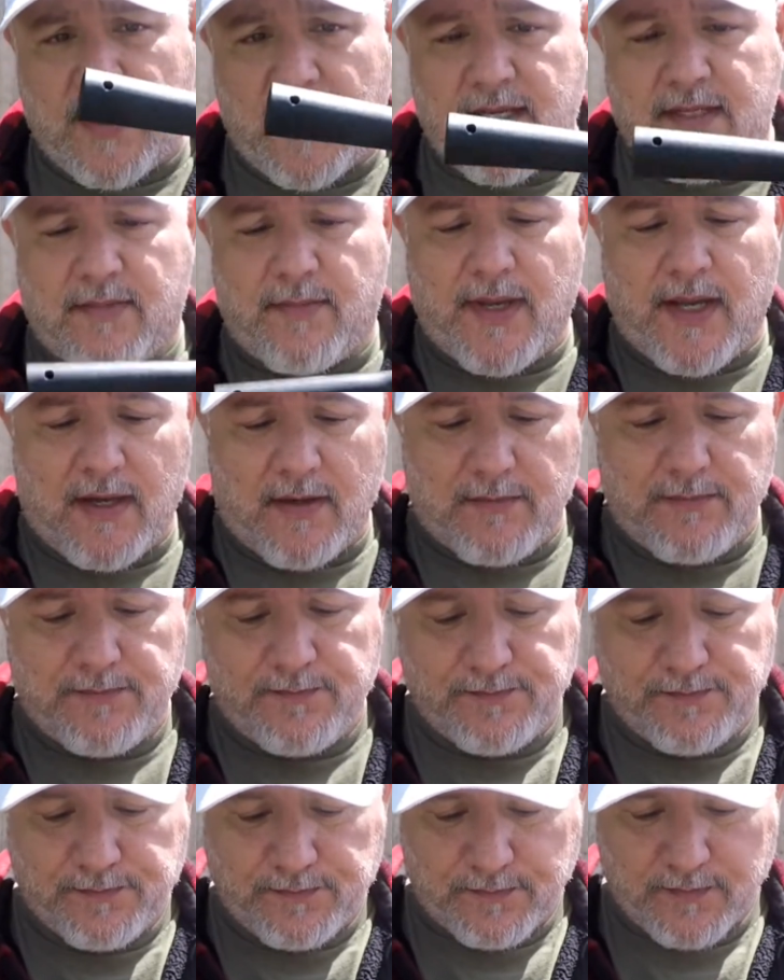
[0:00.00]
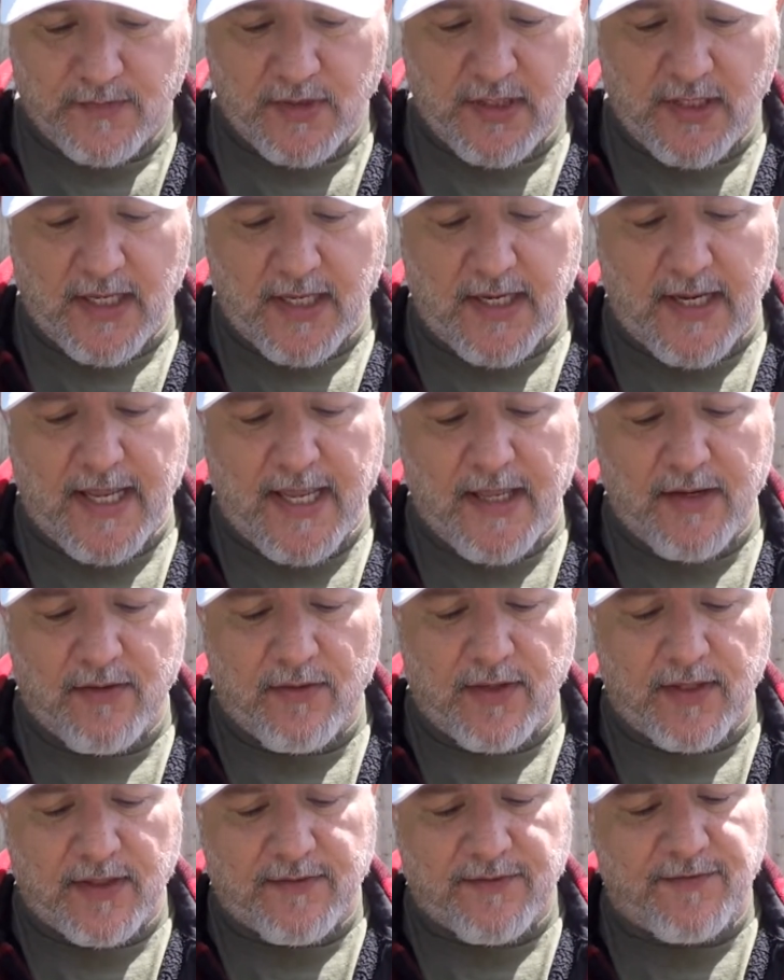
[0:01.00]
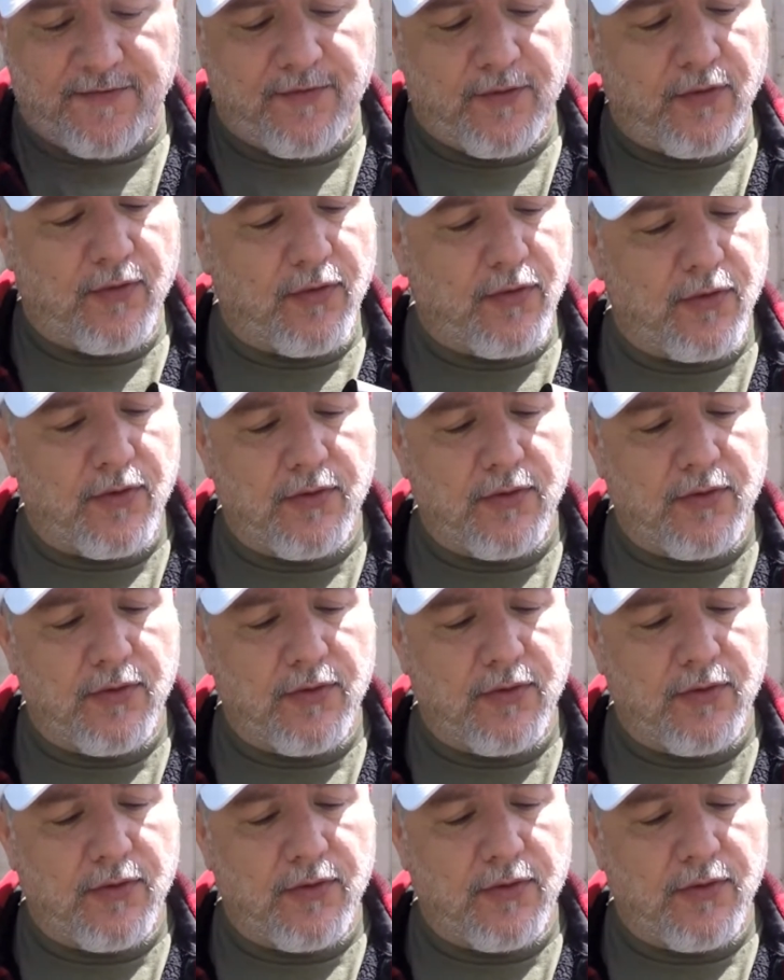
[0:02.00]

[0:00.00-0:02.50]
about them, you got a handle that's full.